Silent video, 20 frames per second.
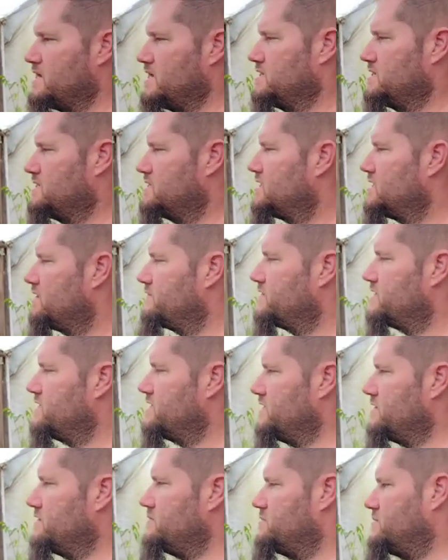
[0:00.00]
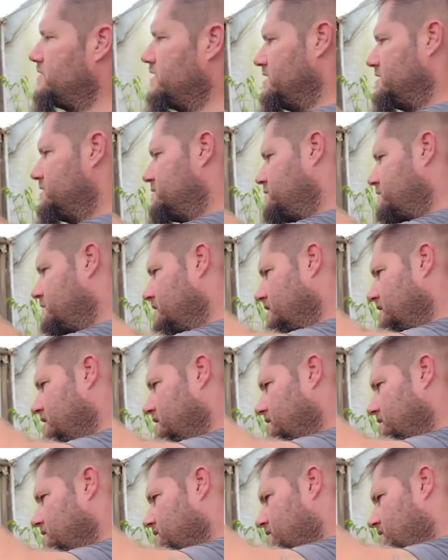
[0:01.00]
and tough to do, but it's
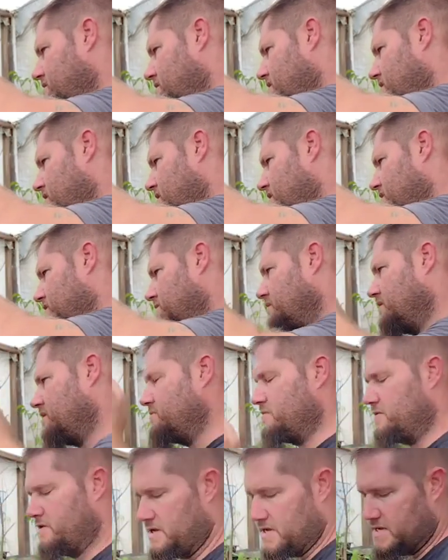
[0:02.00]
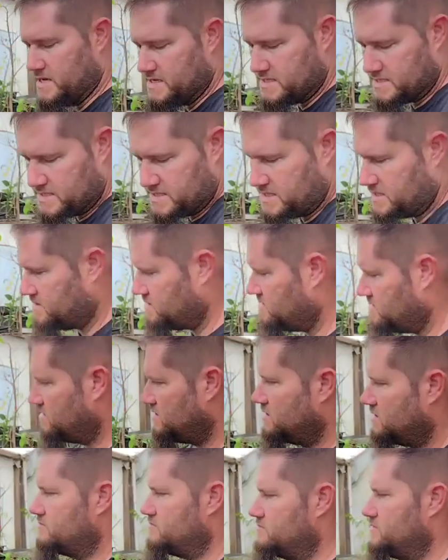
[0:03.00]
really it's really pretty easy.
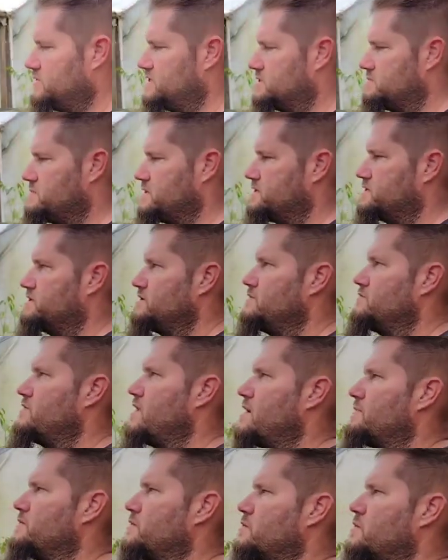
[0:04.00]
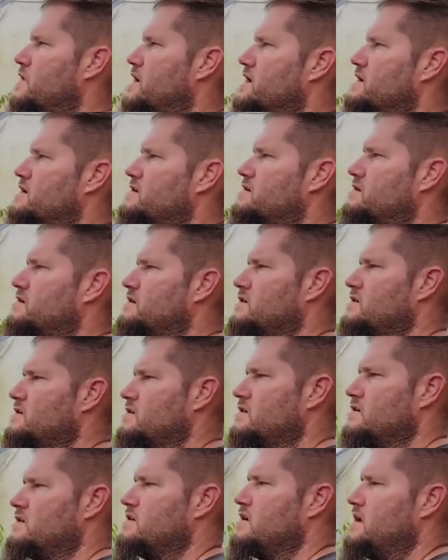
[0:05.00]
Um, just make sure you wrap the wire
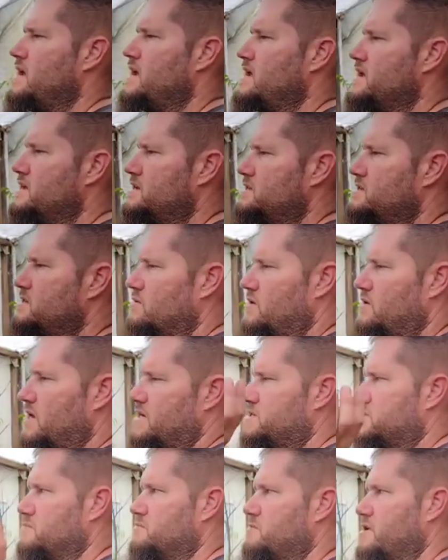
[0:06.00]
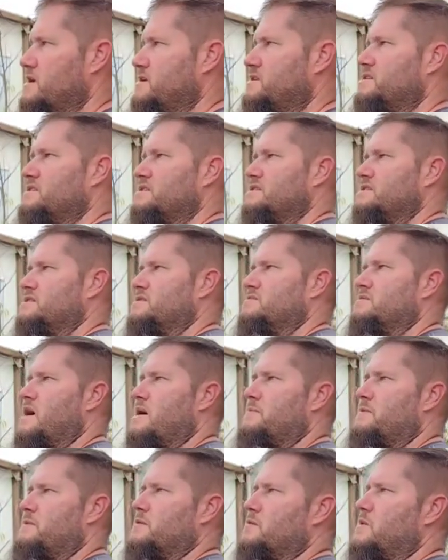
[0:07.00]
and don't catch the branches as you're
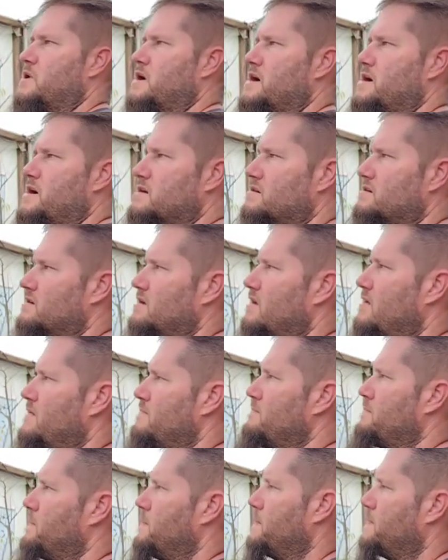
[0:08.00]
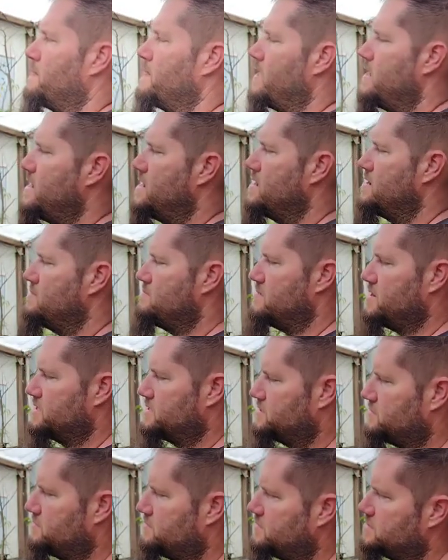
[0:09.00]
wrapping the wire, and make
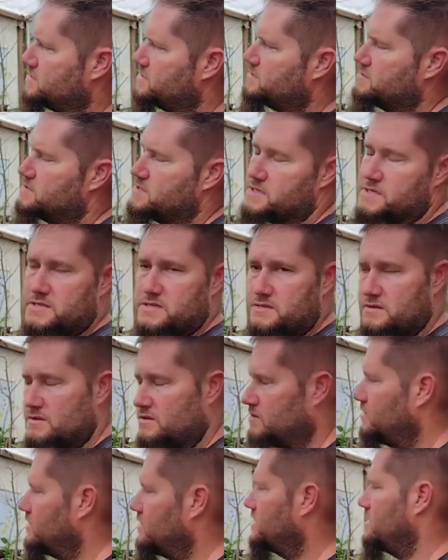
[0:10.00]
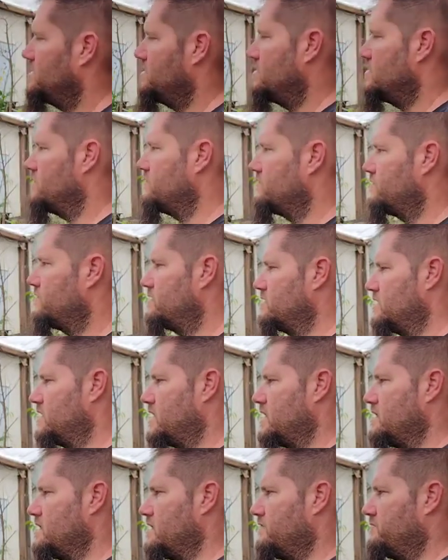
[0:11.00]
sure that you're just looking it over and
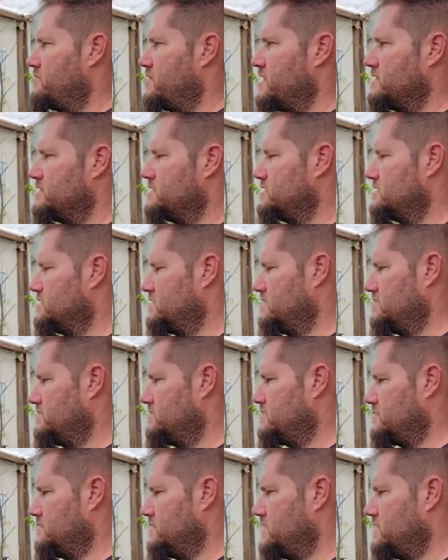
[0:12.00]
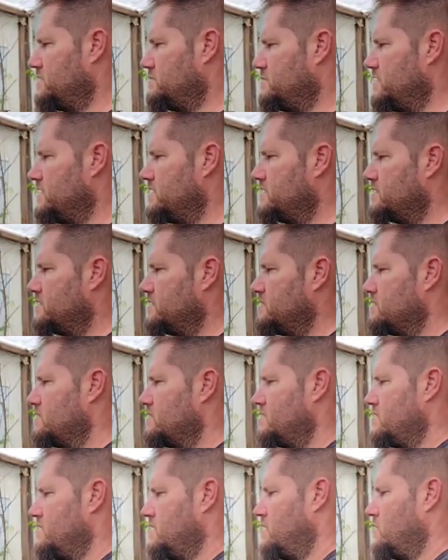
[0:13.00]
cutting off branches that don't need to be there,
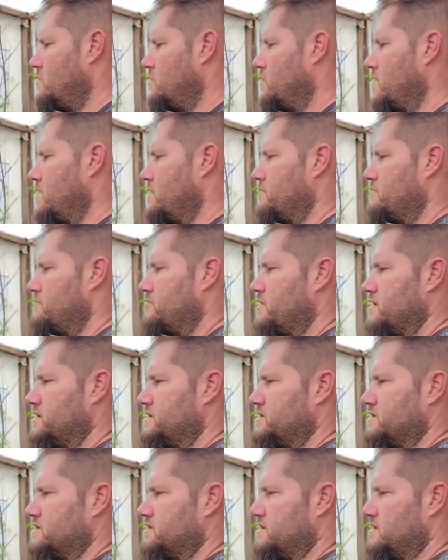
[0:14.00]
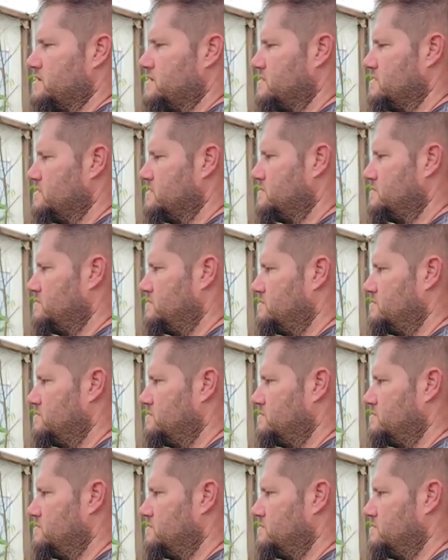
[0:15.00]
wiring branches into the,